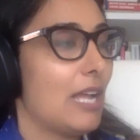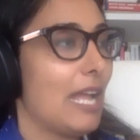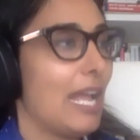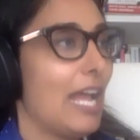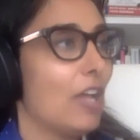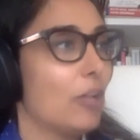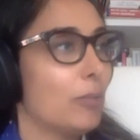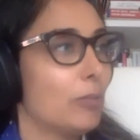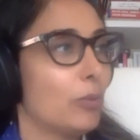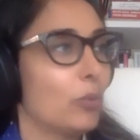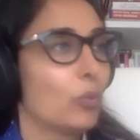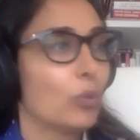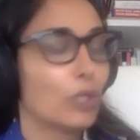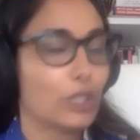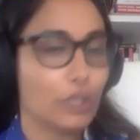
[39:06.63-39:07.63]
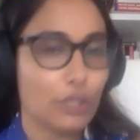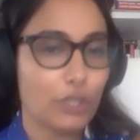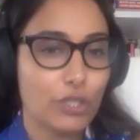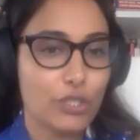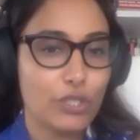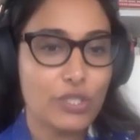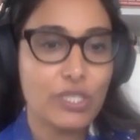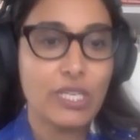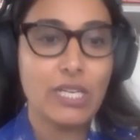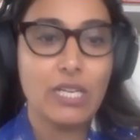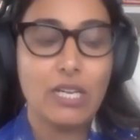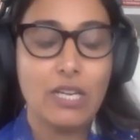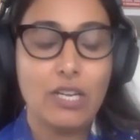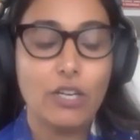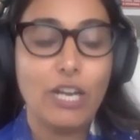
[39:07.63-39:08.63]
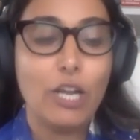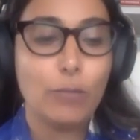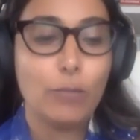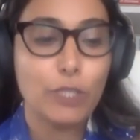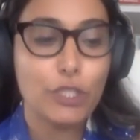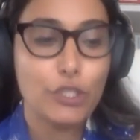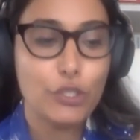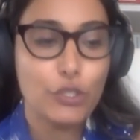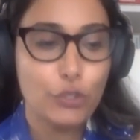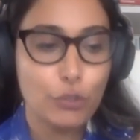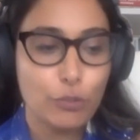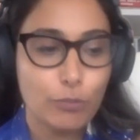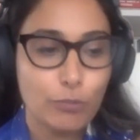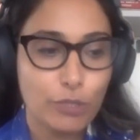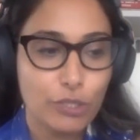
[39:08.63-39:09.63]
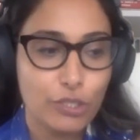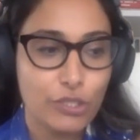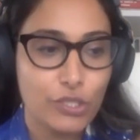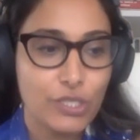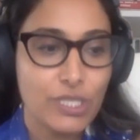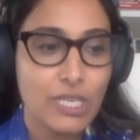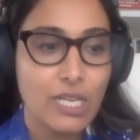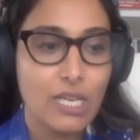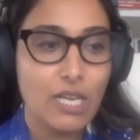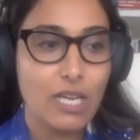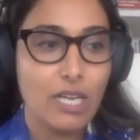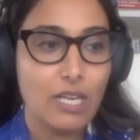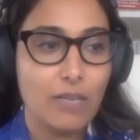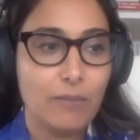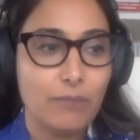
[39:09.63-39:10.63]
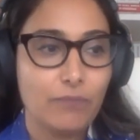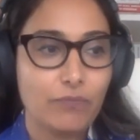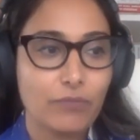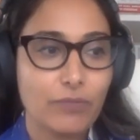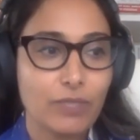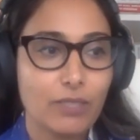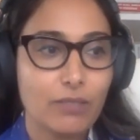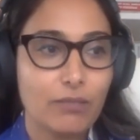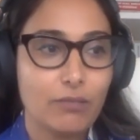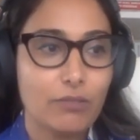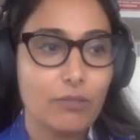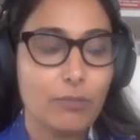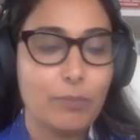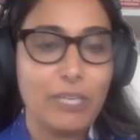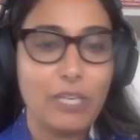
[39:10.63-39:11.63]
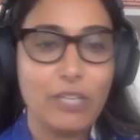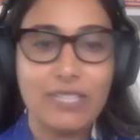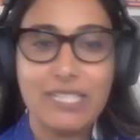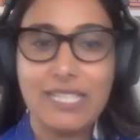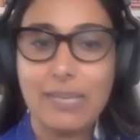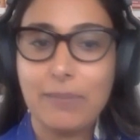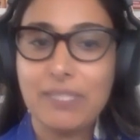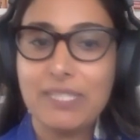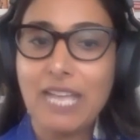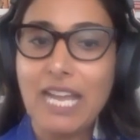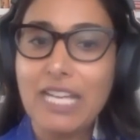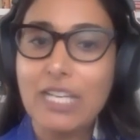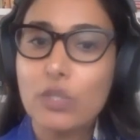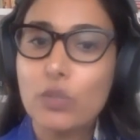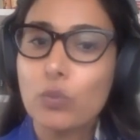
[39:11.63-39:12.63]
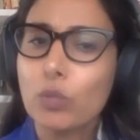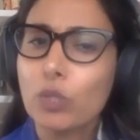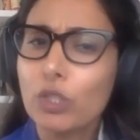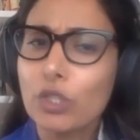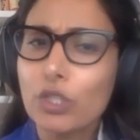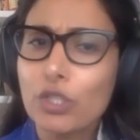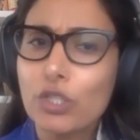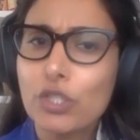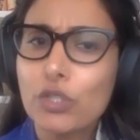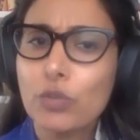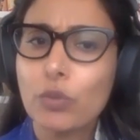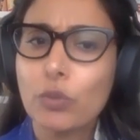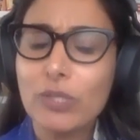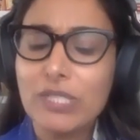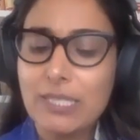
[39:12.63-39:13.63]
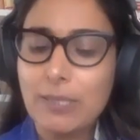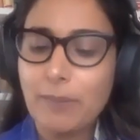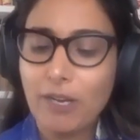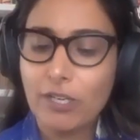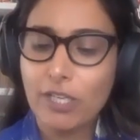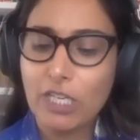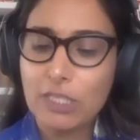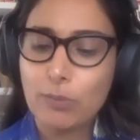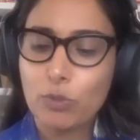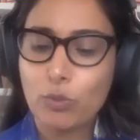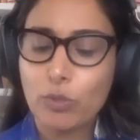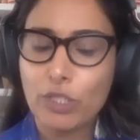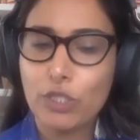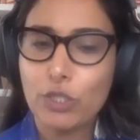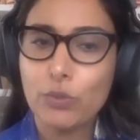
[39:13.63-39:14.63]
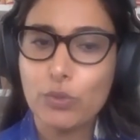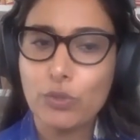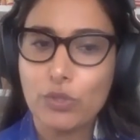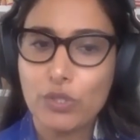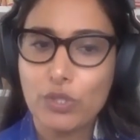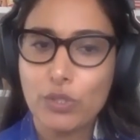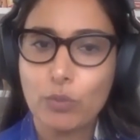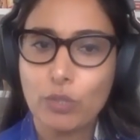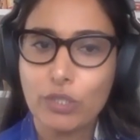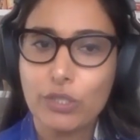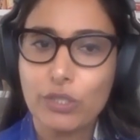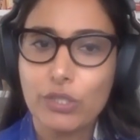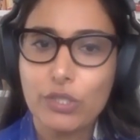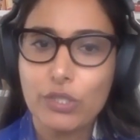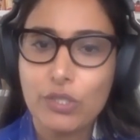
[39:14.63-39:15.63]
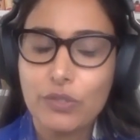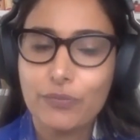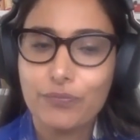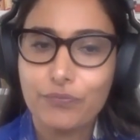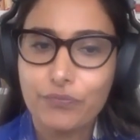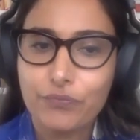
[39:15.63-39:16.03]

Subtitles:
help workers or help consumers be on the same side as workers, or what's the paradox between users and workers?